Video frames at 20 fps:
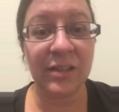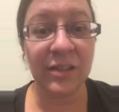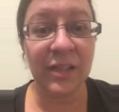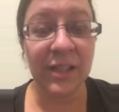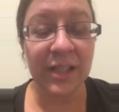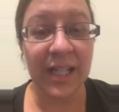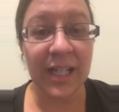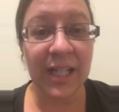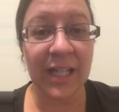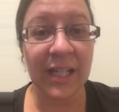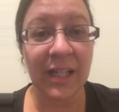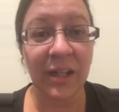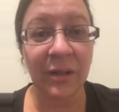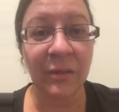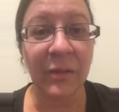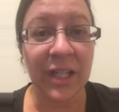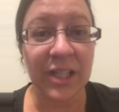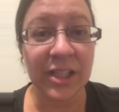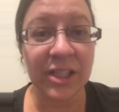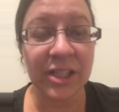so that they can
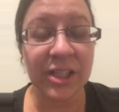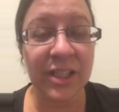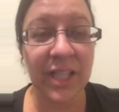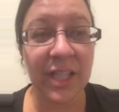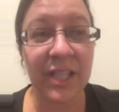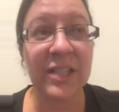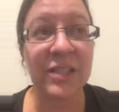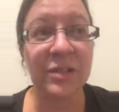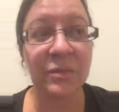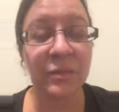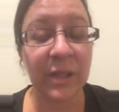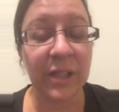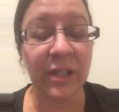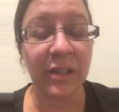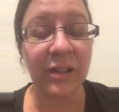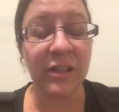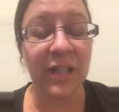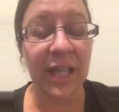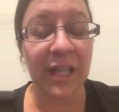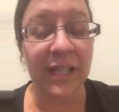get rich. And it's
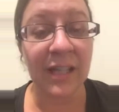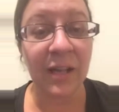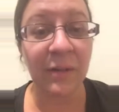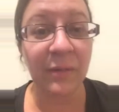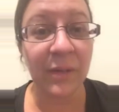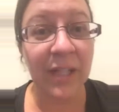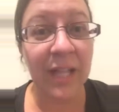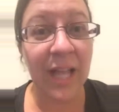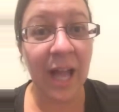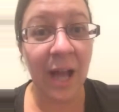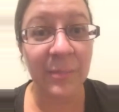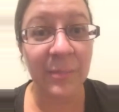real. Like that really